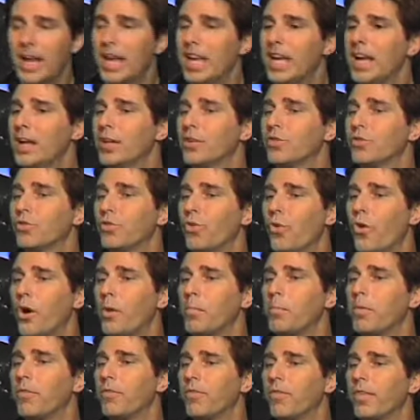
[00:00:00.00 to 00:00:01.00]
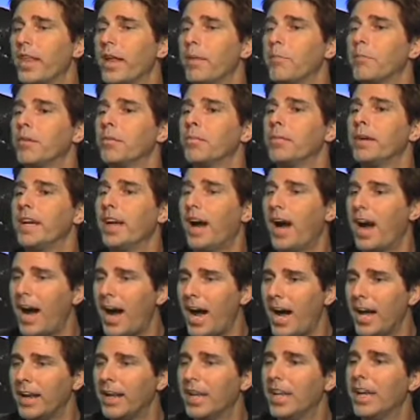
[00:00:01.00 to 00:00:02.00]
It's normal for them to be
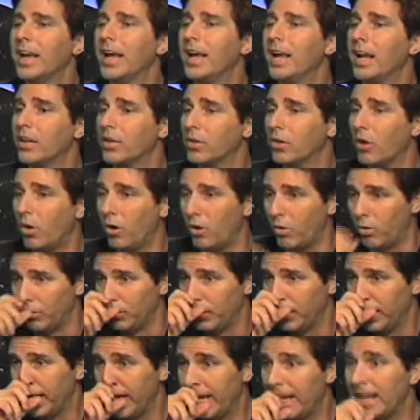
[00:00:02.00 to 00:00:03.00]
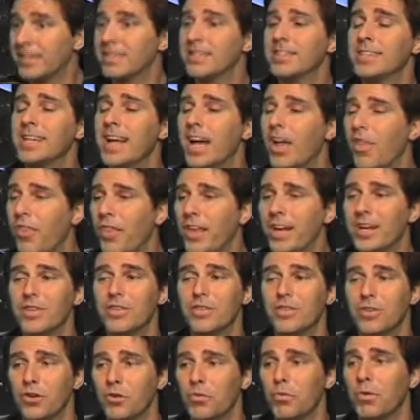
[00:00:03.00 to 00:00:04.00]
hot and cold. It has nothing to
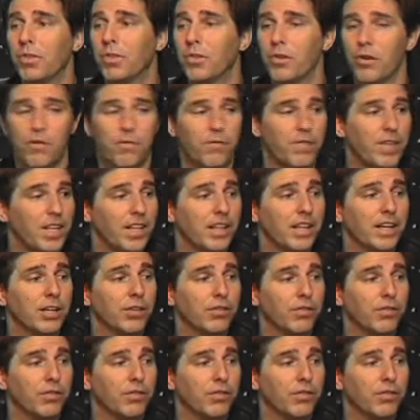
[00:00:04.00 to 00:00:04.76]
do with your feelings